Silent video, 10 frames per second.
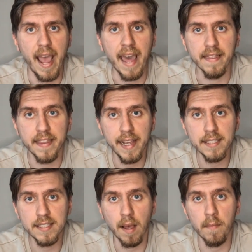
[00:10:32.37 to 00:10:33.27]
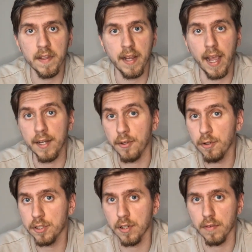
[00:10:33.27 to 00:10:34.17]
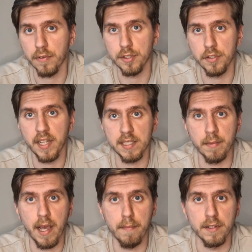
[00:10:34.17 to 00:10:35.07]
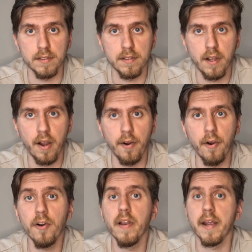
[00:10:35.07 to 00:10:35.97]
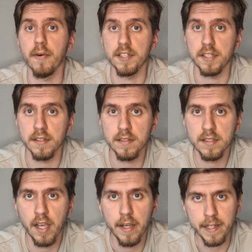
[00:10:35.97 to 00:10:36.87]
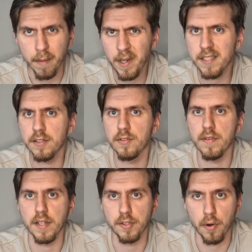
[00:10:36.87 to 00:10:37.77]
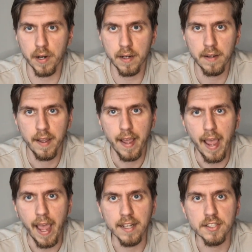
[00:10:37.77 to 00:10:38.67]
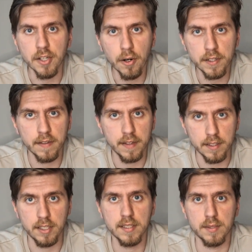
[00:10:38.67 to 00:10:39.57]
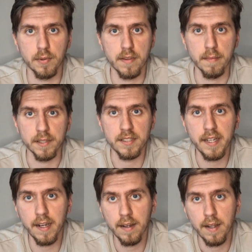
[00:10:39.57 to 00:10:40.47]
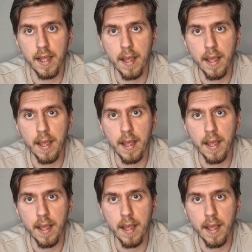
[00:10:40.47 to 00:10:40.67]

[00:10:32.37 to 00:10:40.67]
And then something unusual for Judaism happened. Early Christians, committed to the Torah and certain that Jesus was the Messiah,